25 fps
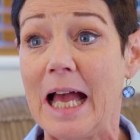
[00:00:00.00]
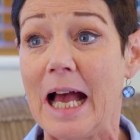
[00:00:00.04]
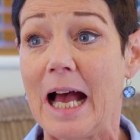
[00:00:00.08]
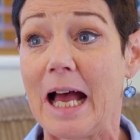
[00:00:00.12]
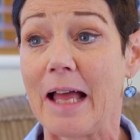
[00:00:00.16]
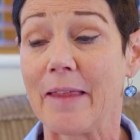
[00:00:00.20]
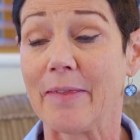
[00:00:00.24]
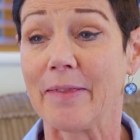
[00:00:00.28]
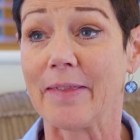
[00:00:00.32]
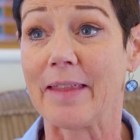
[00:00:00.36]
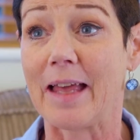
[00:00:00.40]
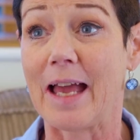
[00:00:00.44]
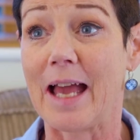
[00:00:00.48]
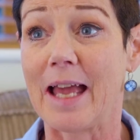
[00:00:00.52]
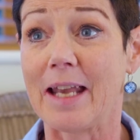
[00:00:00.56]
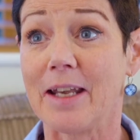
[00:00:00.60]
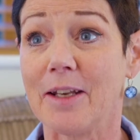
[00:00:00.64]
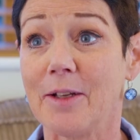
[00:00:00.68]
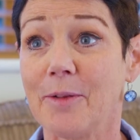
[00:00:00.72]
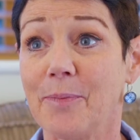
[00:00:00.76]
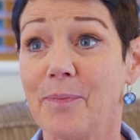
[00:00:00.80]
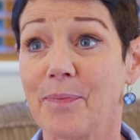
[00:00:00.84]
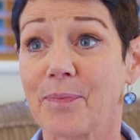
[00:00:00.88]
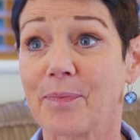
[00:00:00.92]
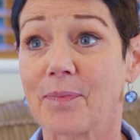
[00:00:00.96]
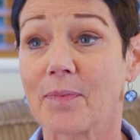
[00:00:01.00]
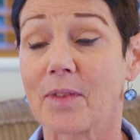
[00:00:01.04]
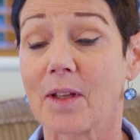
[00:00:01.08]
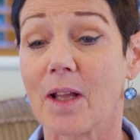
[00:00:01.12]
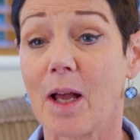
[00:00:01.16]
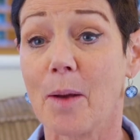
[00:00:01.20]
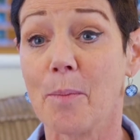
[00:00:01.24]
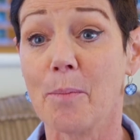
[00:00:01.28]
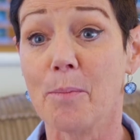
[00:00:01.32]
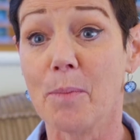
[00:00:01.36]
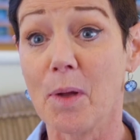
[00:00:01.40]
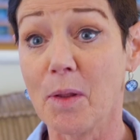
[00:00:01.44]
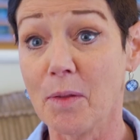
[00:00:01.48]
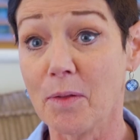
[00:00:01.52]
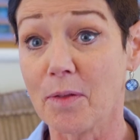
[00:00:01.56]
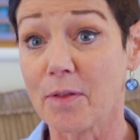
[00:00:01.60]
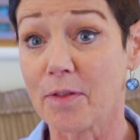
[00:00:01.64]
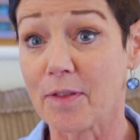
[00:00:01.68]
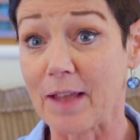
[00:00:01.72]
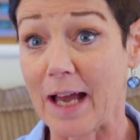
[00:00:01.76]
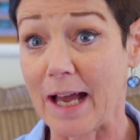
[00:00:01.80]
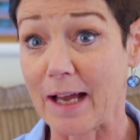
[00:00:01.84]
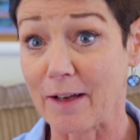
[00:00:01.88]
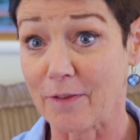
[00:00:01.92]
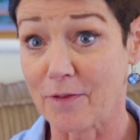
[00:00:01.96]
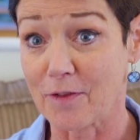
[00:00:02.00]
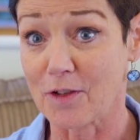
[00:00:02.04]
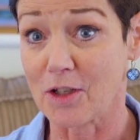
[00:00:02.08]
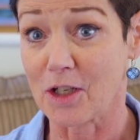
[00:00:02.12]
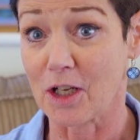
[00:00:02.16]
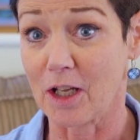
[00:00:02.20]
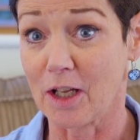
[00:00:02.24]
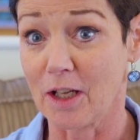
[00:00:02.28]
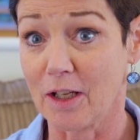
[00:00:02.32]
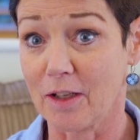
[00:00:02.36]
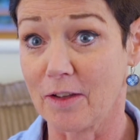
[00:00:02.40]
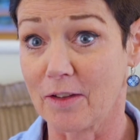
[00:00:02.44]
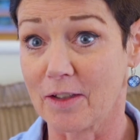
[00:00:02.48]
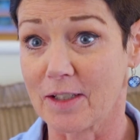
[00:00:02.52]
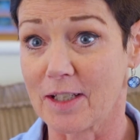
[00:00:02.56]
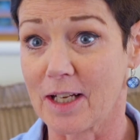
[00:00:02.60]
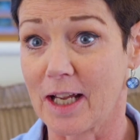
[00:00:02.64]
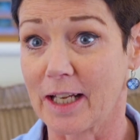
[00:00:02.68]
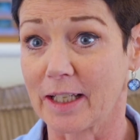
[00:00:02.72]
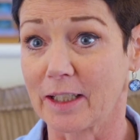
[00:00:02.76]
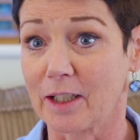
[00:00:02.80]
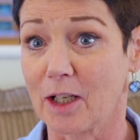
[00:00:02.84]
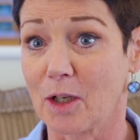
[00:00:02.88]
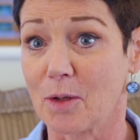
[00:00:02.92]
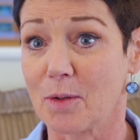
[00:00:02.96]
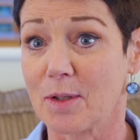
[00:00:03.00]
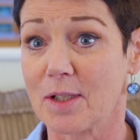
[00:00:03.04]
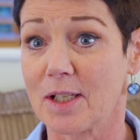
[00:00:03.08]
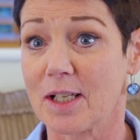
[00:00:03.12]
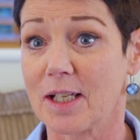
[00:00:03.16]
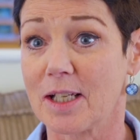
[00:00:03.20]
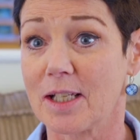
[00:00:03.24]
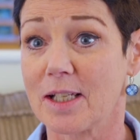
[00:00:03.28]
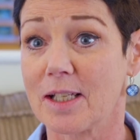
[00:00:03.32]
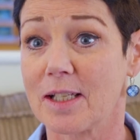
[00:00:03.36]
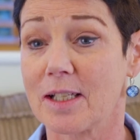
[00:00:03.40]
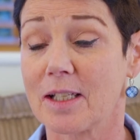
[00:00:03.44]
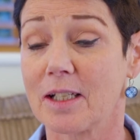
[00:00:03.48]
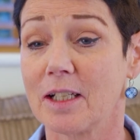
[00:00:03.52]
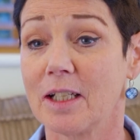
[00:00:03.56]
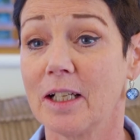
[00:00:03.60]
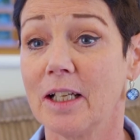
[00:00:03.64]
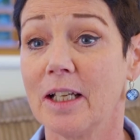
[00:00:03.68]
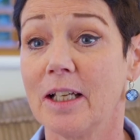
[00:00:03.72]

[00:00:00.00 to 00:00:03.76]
And then a month after the diagnosis,